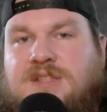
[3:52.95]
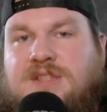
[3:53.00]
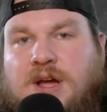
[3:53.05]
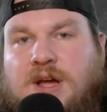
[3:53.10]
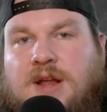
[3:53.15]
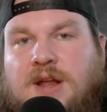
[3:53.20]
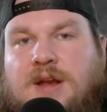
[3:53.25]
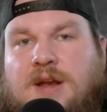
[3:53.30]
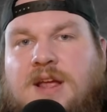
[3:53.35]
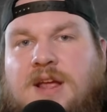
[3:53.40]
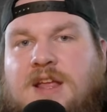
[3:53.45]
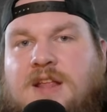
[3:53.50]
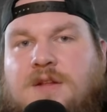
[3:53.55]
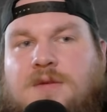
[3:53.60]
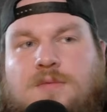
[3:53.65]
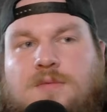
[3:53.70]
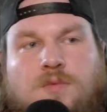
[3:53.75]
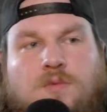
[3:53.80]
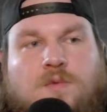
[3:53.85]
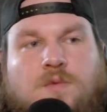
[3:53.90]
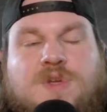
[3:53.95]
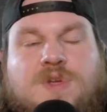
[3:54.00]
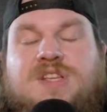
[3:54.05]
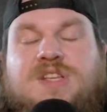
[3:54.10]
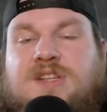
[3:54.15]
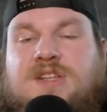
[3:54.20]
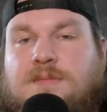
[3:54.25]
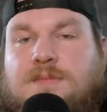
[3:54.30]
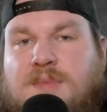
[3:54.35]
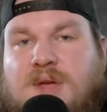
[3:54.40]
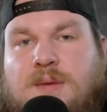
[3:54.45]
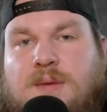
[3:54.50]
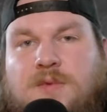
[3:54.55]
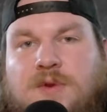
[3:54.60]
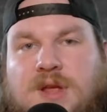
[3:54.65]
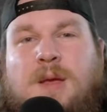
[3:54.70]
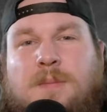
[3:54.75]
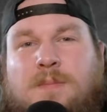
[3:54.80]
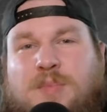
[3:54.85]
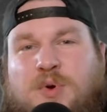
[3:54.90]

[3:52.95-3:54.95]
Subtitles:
done in recent memory.